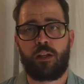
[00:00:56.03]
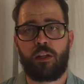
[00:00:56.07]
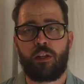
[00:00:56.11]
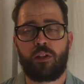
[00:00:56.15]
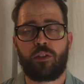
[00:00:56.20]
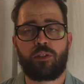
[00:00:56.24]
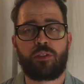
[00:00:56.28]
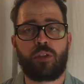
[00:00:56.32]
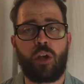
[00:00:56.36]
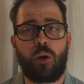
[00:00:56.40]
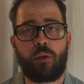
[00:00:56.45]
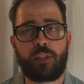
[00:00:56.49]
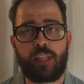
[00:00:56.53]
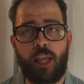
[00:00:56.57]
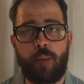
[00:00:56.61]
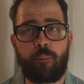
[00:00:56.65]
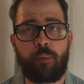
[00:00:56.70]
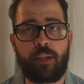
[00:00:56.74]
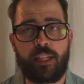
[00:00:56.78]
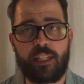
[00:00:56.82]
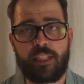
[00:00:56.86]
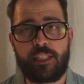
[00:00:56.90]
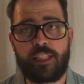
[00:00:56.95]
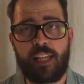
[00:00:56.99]
So with that
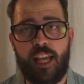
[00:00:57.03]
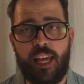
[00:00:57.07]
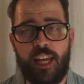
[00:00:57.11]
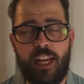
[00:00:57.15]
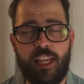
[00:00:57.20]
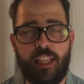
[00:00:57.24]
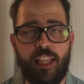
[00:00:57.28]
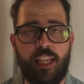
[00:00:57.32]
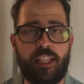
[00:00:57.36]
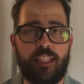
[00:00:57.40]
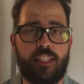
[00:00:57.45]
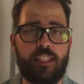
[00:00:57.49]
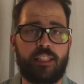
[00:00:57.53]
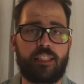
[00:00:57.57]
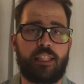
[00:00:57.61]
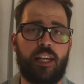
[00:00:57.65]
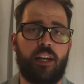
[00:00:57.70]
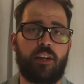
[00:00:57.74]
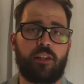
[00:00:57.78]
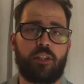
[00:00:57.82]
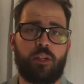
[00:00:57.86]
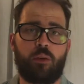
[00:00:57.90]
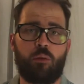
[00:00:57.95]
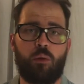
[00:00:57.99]
being said, I'd like to tell
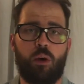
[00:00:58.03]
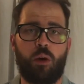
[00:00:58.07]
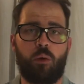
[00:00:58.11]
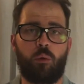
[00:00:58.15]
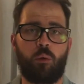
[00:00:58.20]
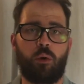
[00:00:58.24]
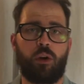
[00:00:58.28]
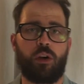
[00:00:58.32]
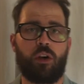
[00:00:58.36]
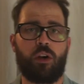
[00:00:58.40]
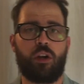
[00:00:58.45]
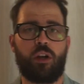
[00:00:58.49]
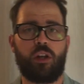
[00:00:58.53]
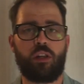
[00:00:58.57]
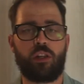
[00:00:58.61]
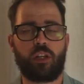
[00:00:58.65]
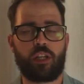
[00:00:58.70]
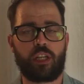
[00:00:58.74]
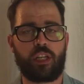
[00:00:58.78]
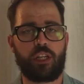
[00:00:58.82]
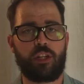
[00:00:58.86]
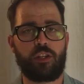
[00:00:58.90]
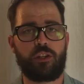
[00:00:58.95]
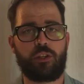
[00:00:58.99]
you what we're
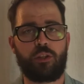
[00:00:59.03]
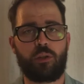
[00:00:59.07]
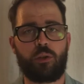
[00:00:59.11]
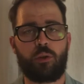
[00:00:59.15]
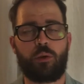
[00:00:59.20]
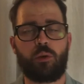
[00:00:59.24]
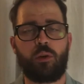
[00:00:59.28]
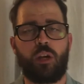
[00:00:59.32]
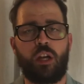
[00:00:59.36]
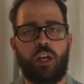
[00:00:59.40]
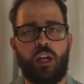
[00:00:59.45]
looking to do.